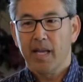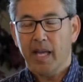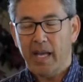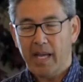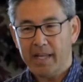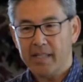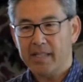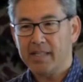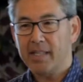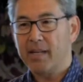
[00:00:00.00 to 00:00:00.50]

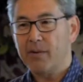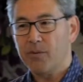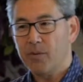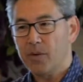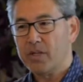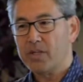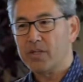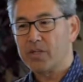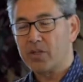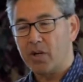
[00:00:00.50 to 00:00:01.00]
And it
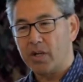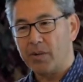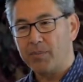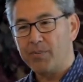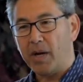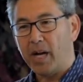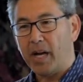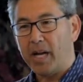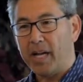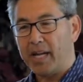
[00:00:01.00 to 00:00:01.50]
was
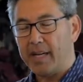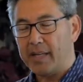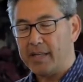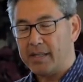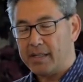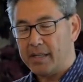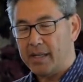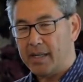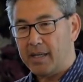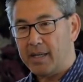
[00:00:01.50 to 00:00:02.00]
started
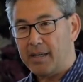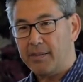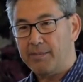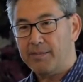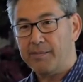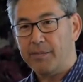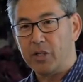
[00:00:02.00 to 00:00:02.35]
by a